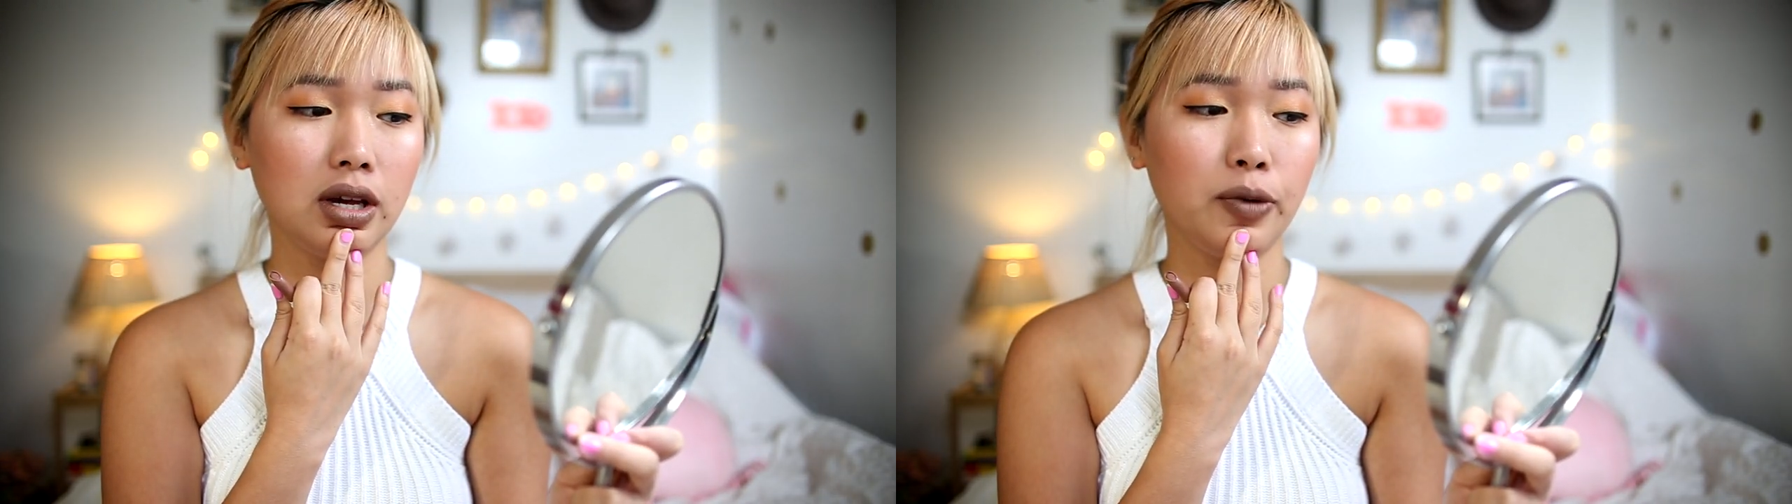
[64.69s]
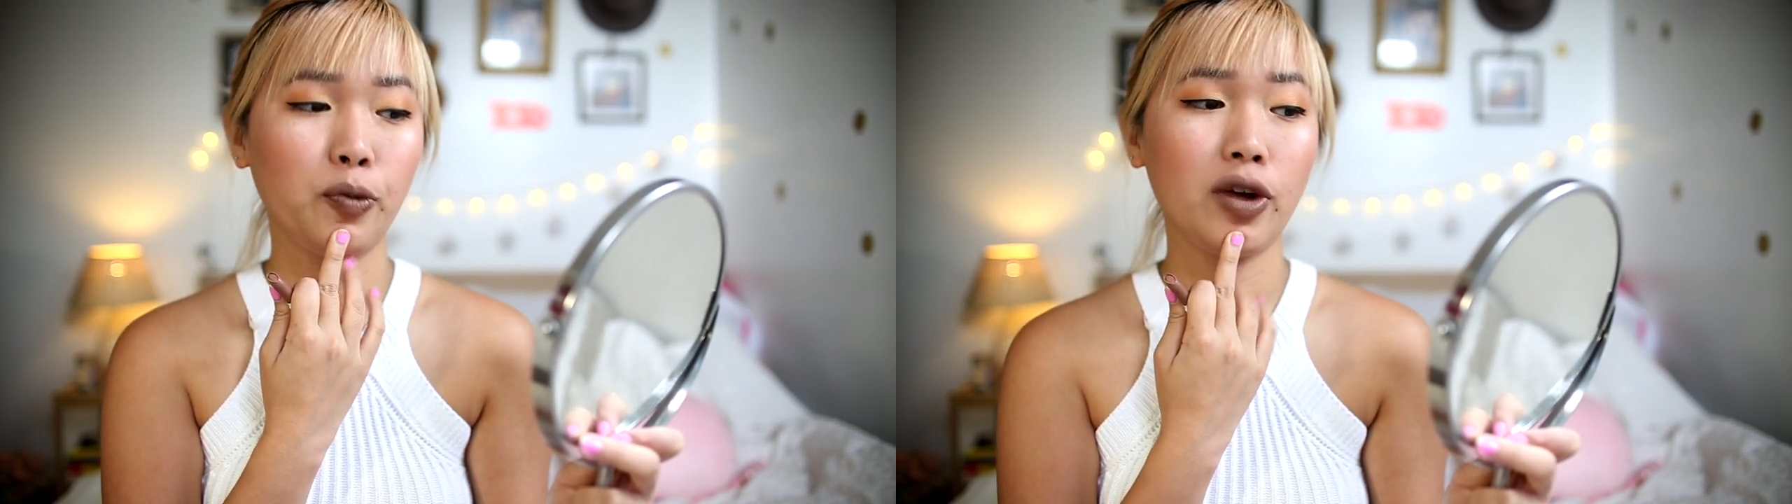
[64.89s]

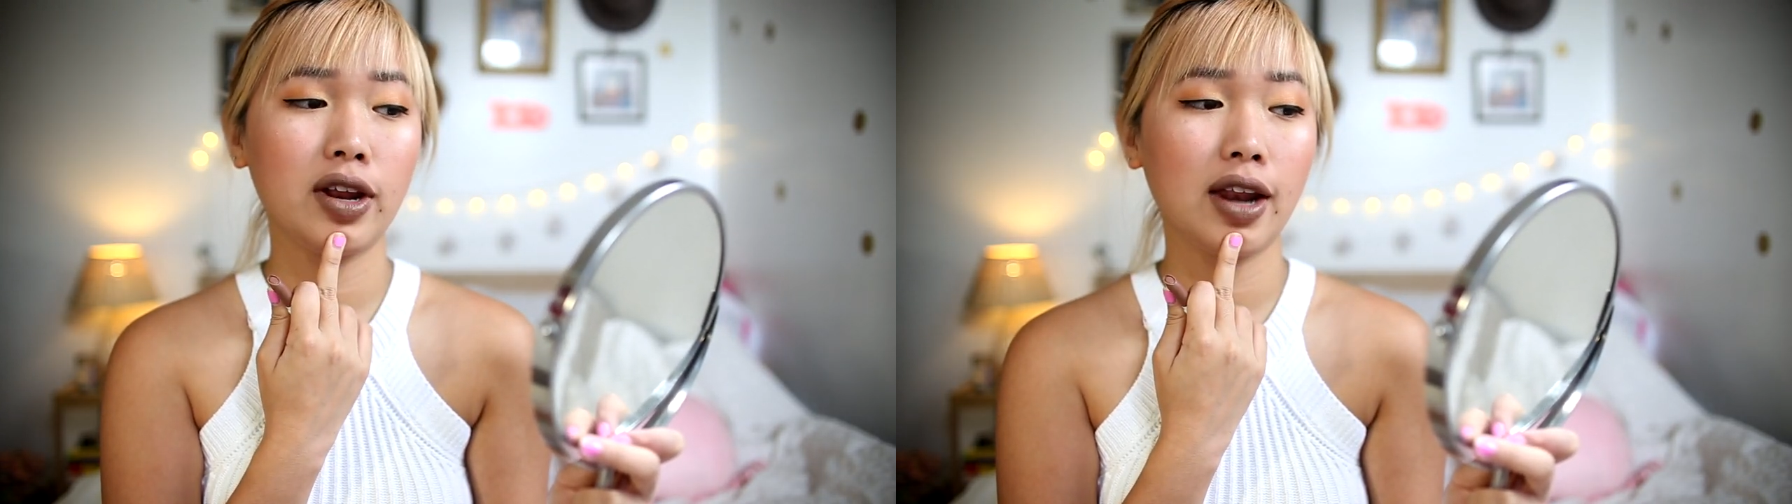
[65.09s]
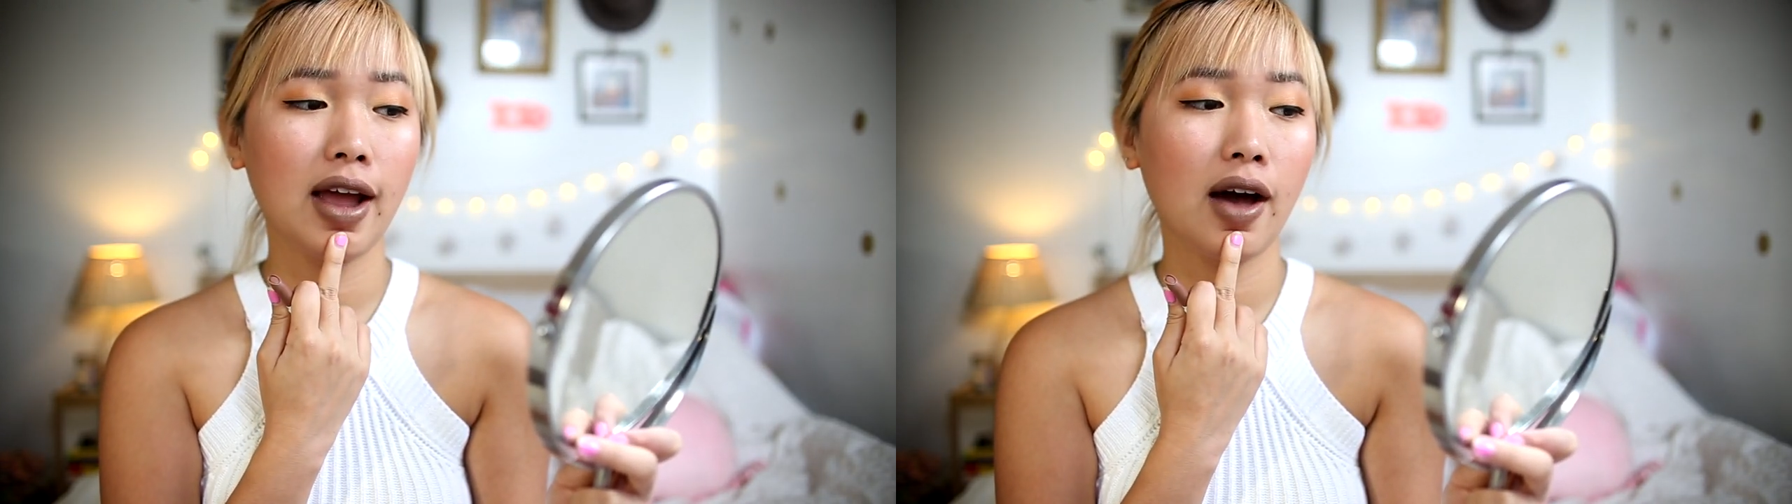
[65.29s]
and
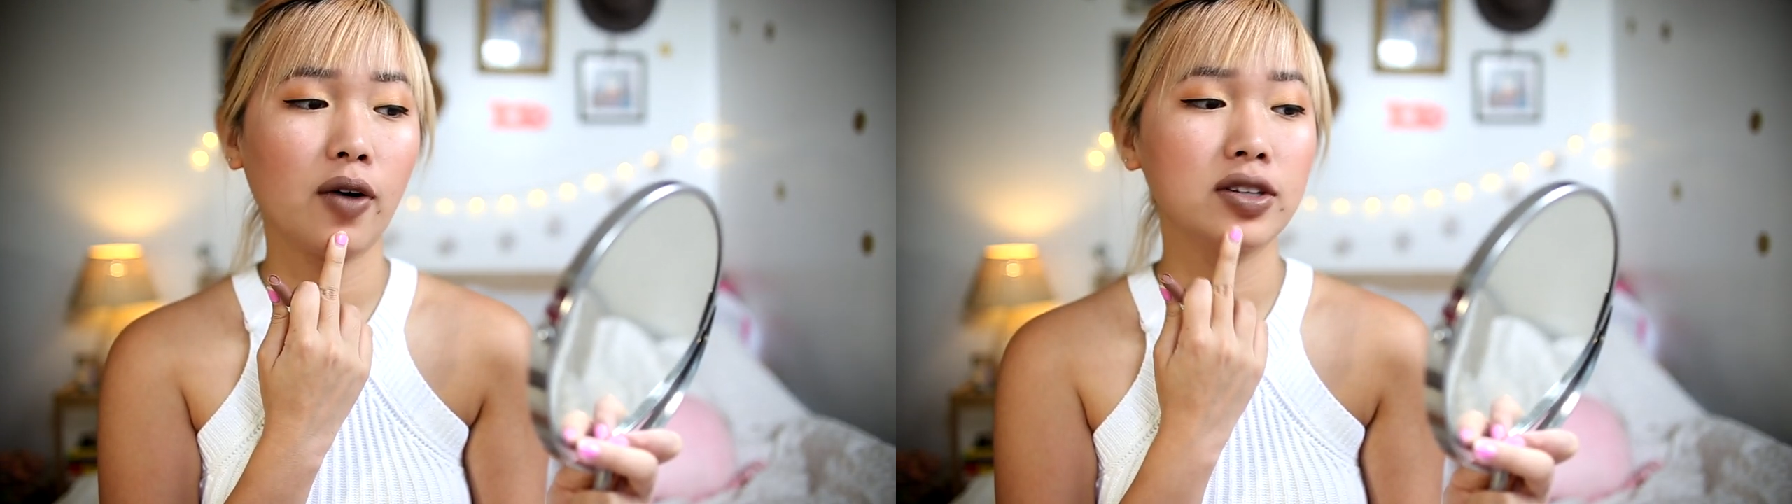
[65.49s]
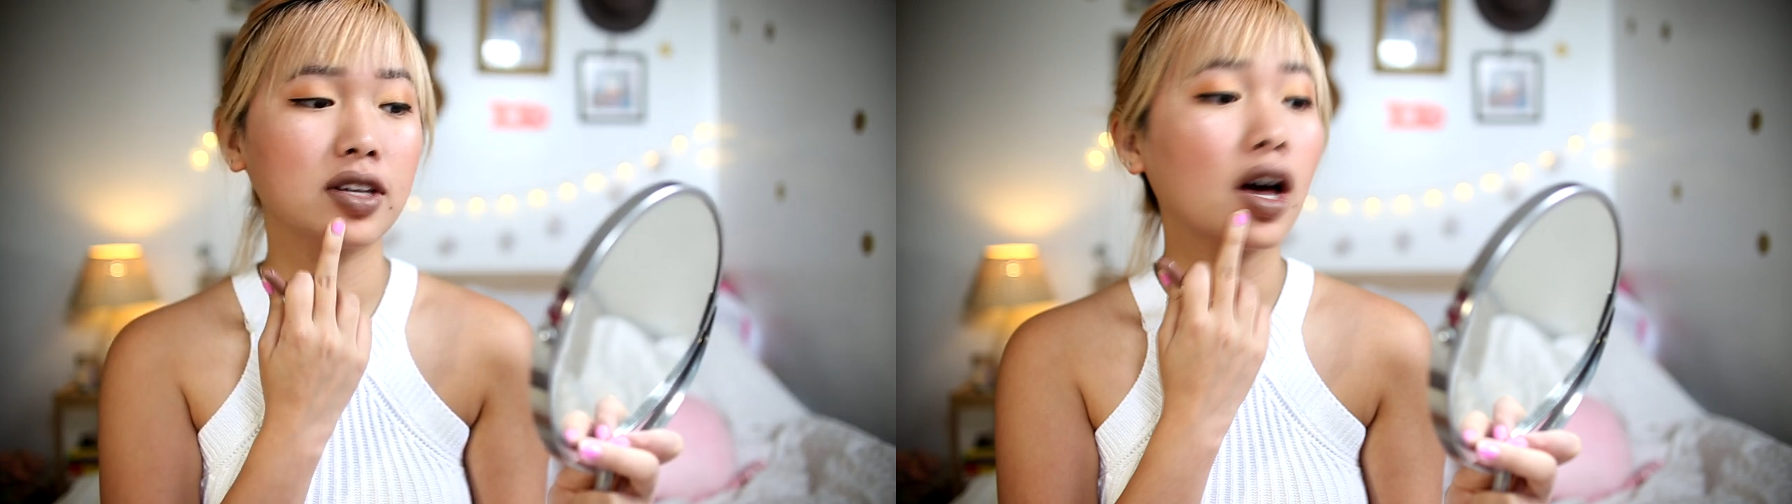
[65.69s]
right now it's